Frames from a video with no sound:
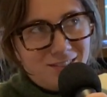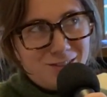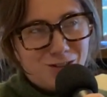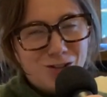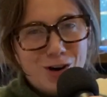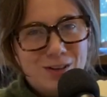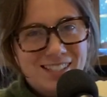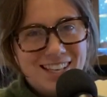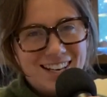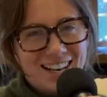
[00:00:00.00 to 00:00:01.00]
So
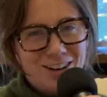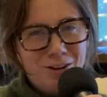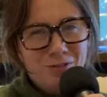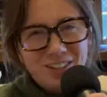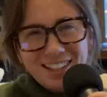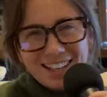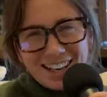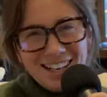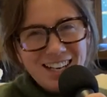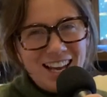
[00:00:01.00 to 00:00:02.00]
it's like, I
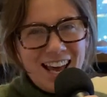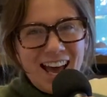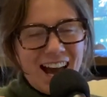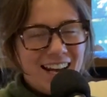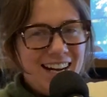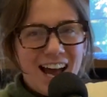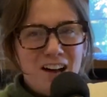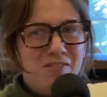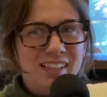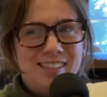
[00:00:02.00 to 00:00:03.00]
didn't
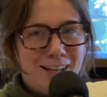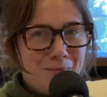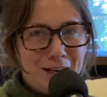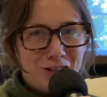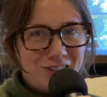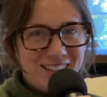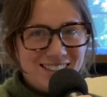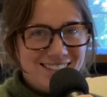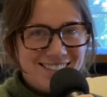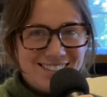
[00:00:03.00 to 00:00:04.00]
have these same
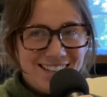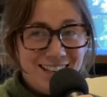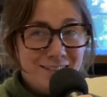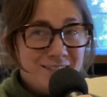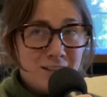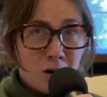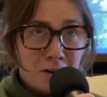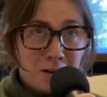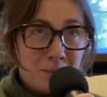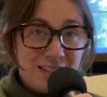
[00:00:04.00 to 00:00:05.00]
interests, and
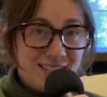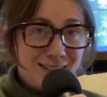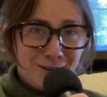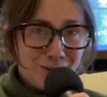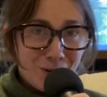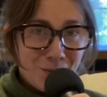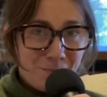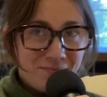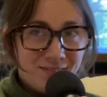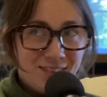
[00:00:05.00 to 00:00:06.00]
arguably still don't,
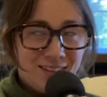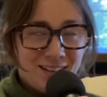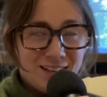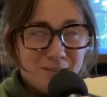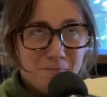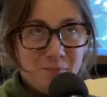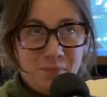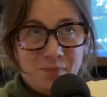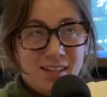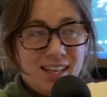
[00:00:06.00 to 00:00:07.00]

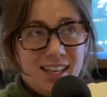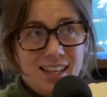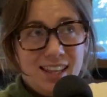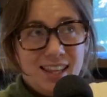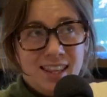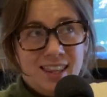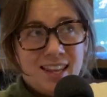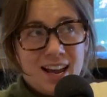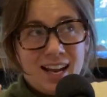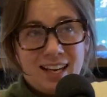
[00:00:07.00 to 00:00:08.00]

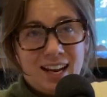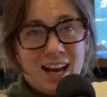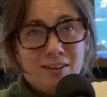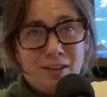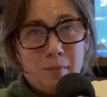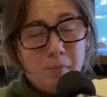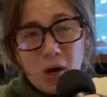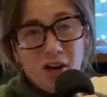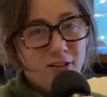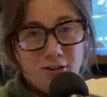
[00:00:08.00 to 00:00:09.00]
that I can kind of like
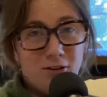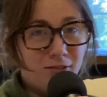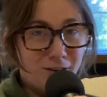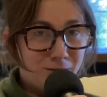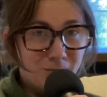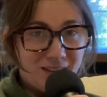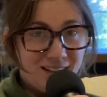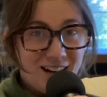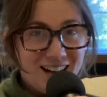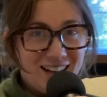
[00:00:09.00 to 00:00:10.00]
bond over with a
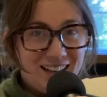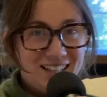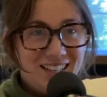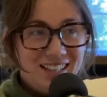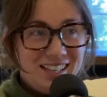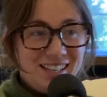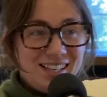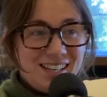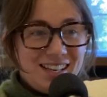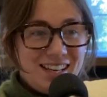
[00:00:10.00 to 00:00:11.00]
guy.
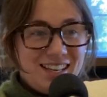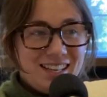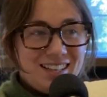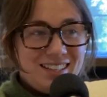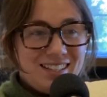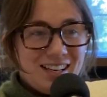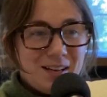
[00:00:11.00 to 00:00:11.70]
And,